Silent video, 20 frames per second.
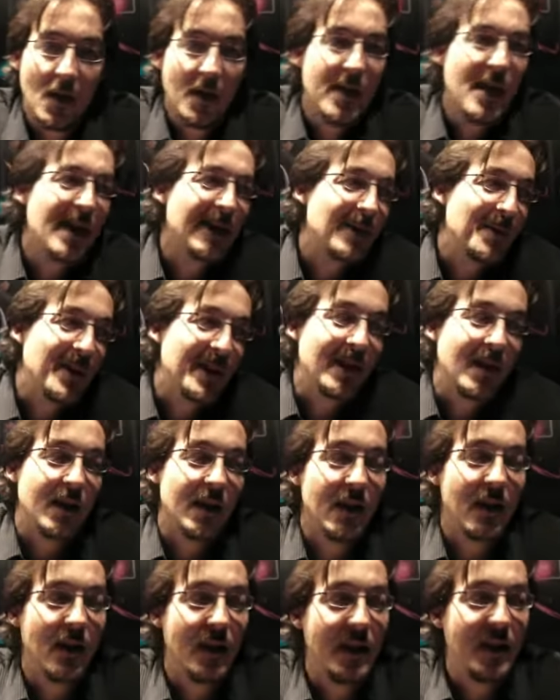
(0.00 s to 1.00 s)
Yes, I mean,
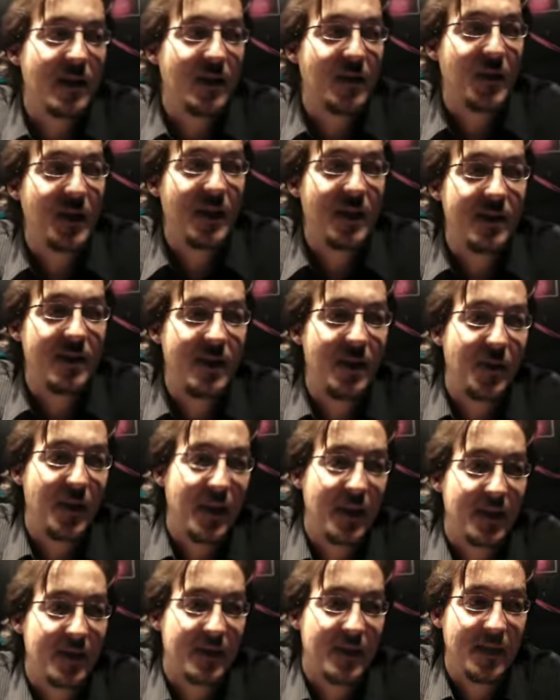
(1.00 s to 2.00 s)
XVID,
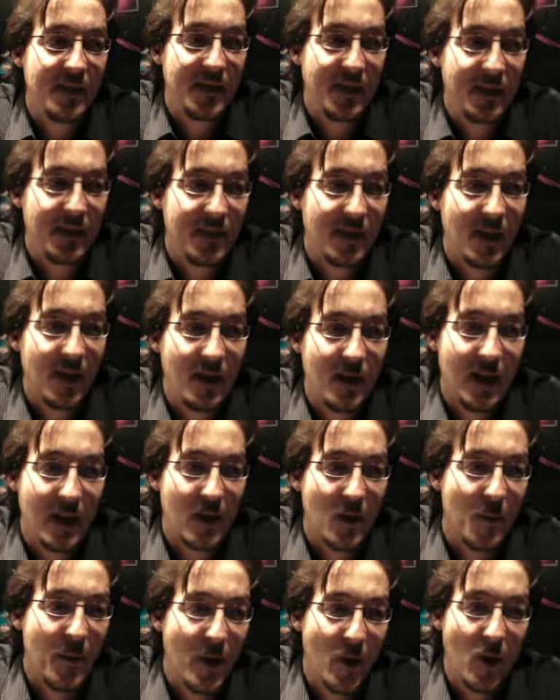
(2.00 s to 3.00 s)
DivX, this is
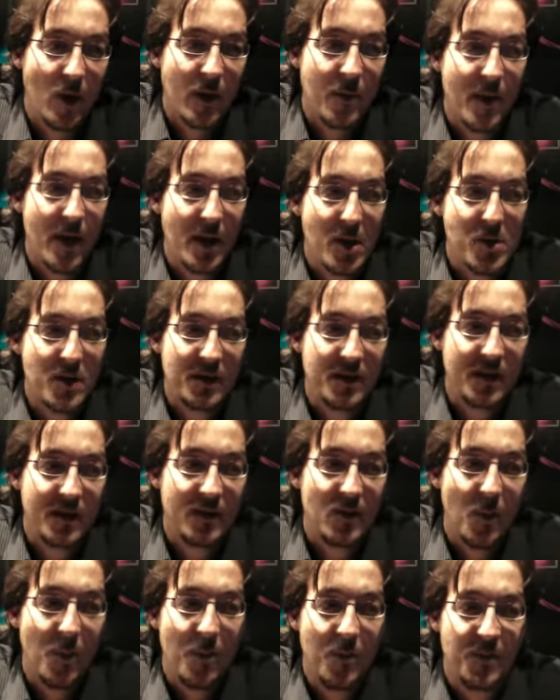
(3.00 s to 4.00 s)
like a mirror image. This
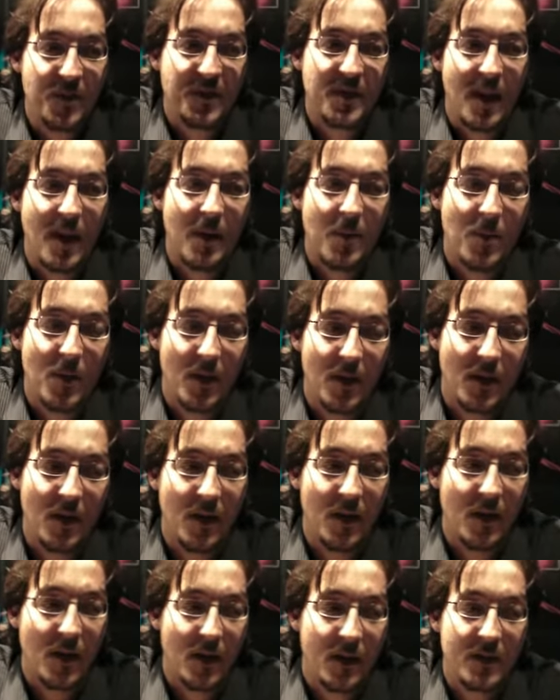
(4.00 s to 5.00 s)
is the same,
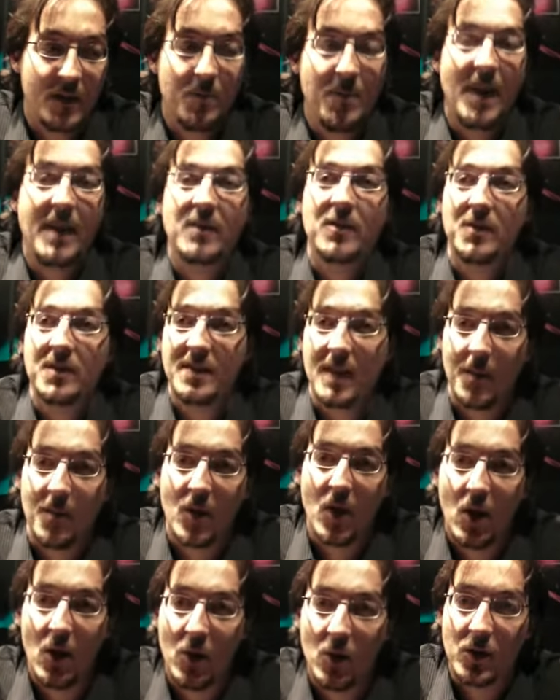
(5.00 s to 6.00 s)
based on the
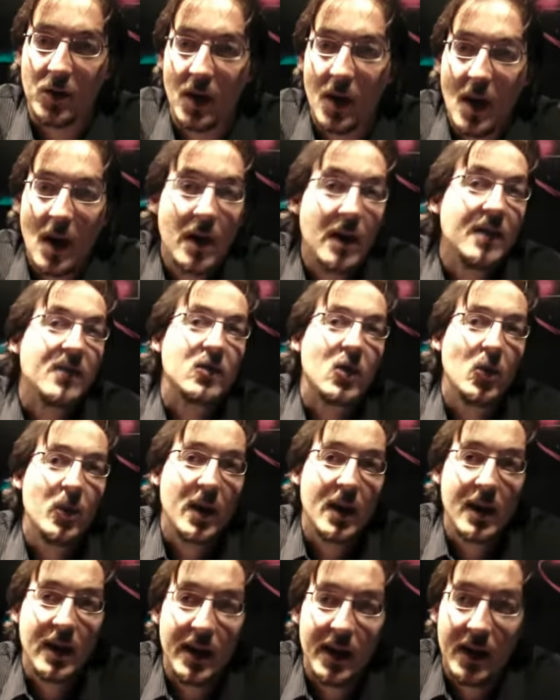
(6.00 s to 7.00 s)
same code.
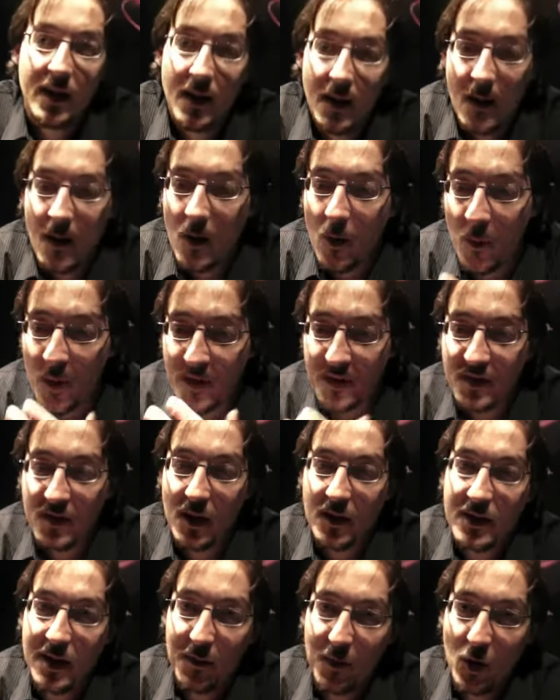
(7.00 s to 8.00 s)
Historically, we
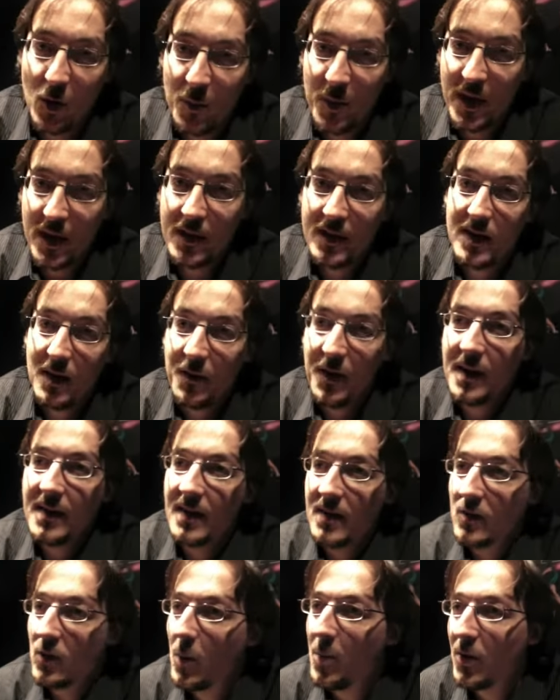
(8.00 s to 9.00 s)
start developing DivX
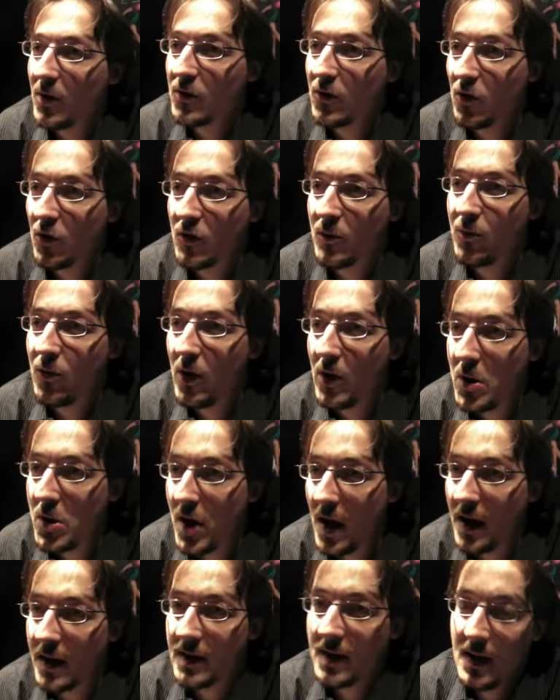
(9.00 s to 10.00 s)
as an open source
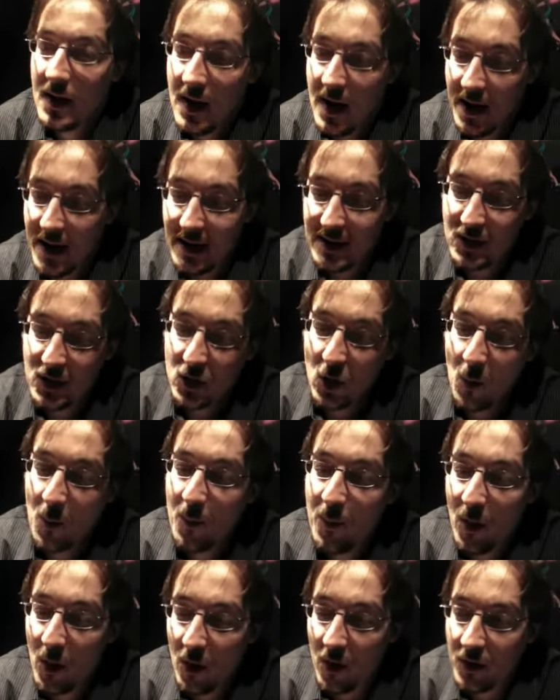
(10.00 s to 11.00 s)
project, and at
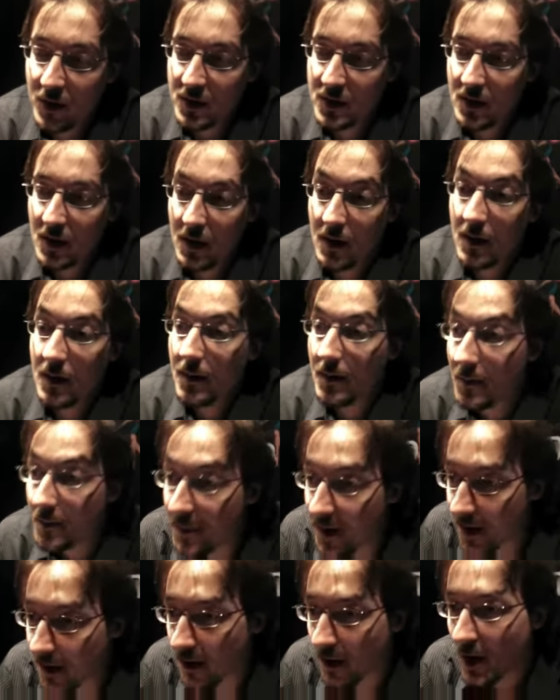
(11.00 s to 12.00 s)
some point,
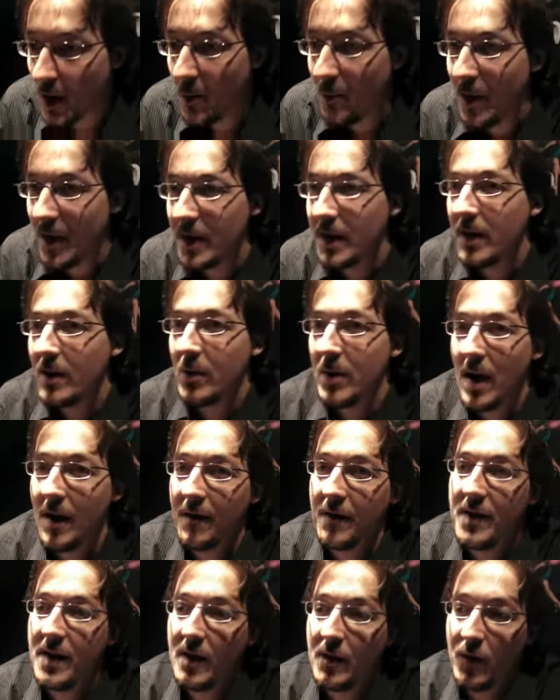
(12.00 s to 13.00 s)
being a company, we
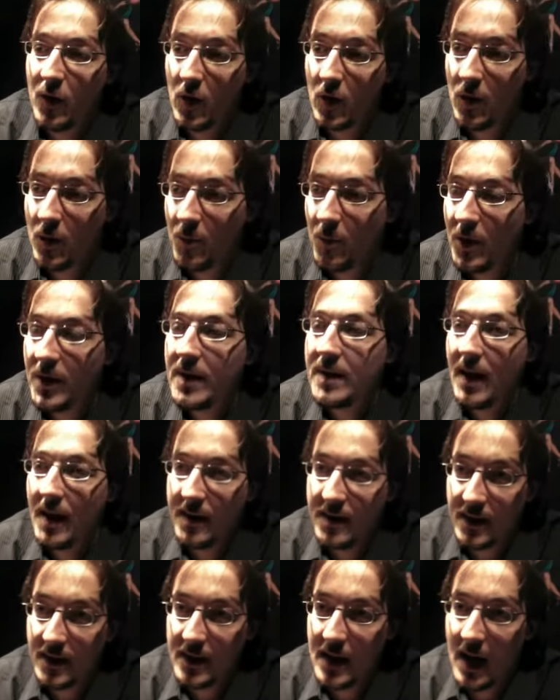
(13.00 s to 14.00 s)
have need for
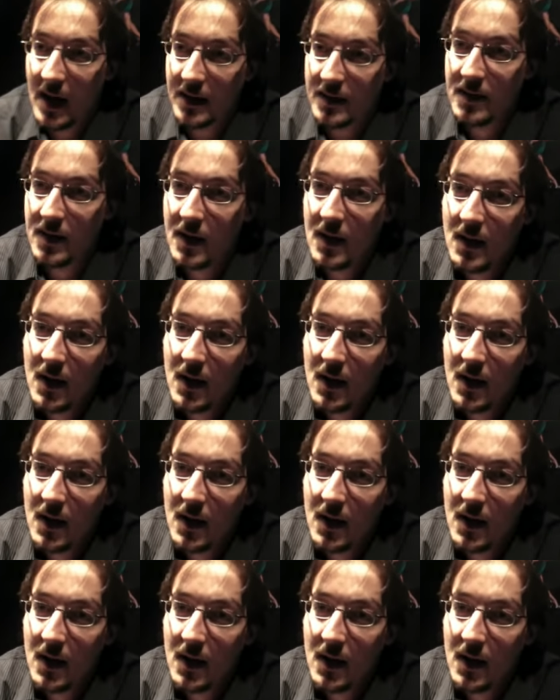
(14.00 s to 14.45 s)
monetizing that.